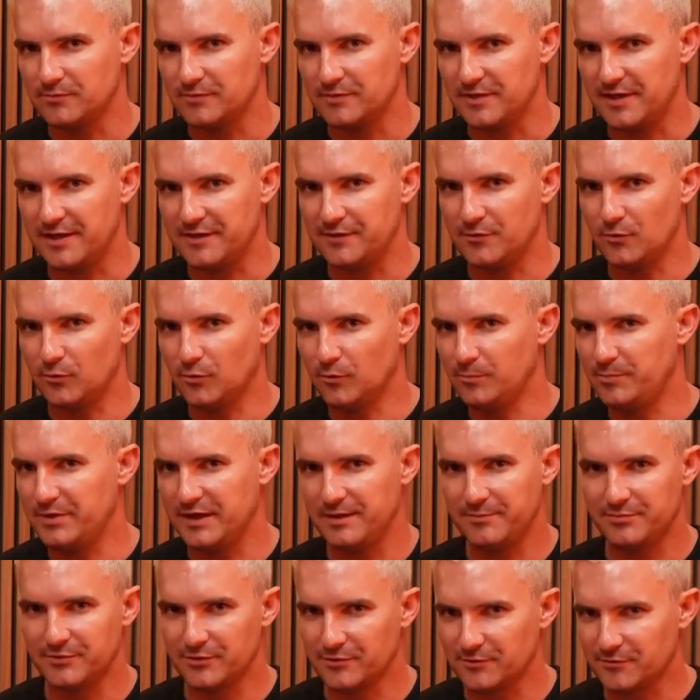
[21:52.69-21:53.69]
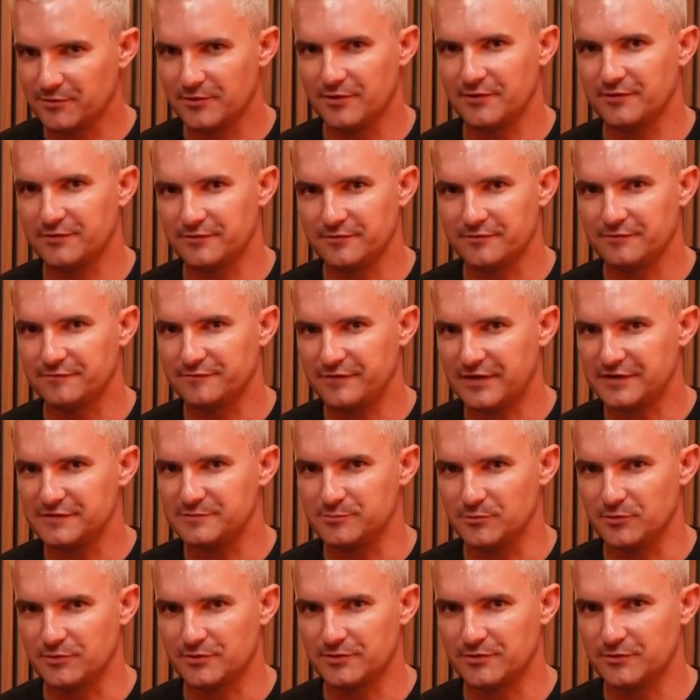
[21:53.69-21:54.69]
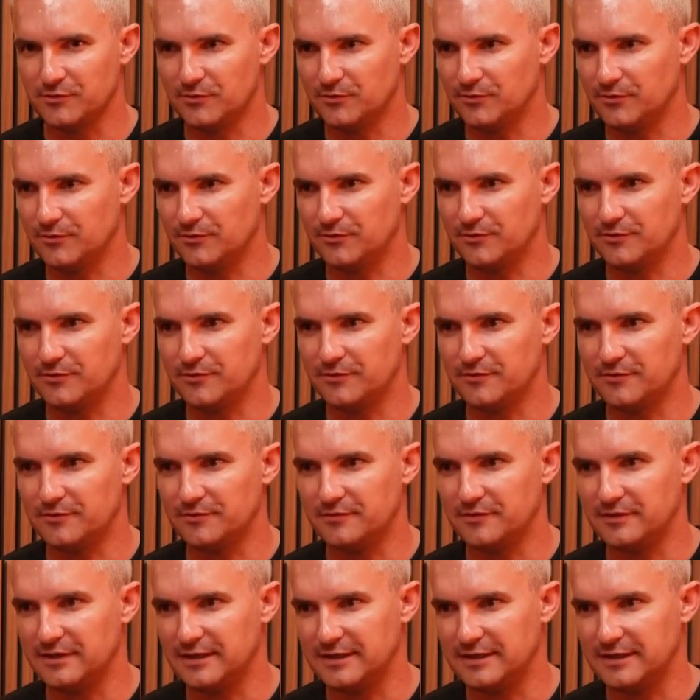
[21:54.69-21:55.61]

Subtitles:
and all people are on Facebook or